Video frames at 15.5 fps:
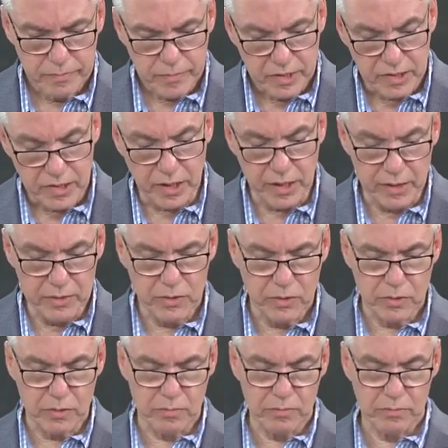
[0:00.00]

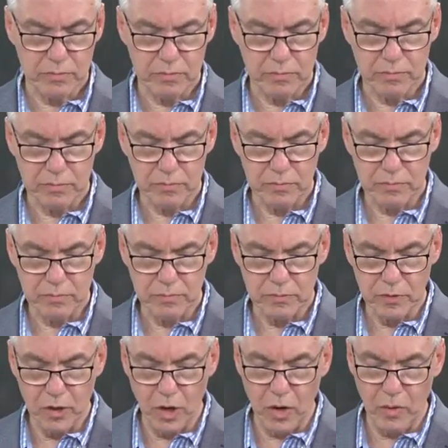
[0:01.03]
sins,
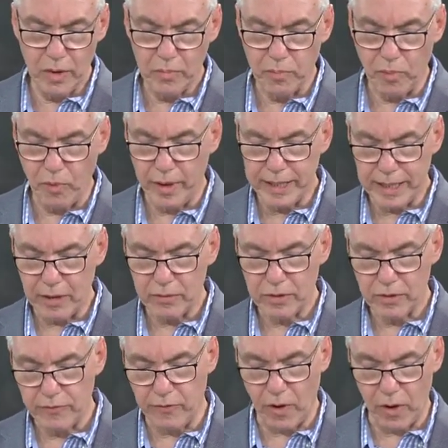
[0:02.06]
go and point
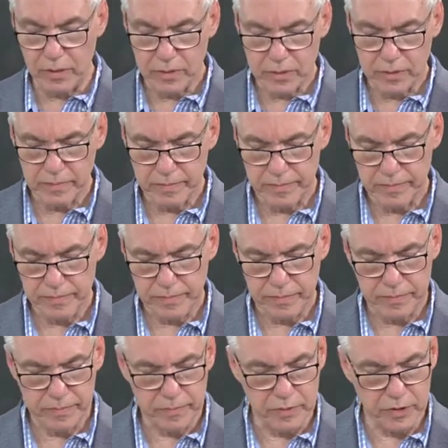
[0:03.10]
out the fault
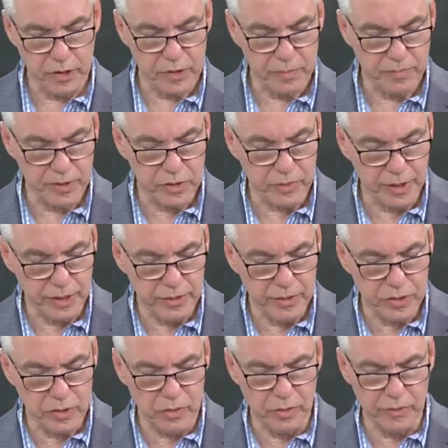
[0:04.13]
just between
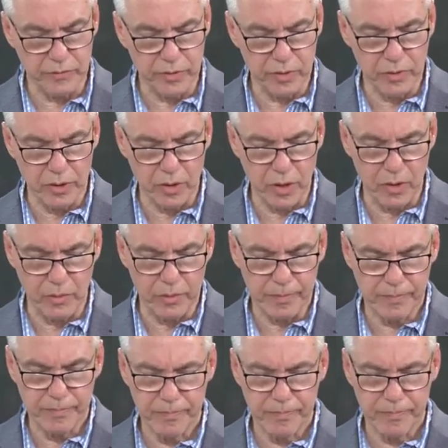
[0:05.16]
the two of you alone.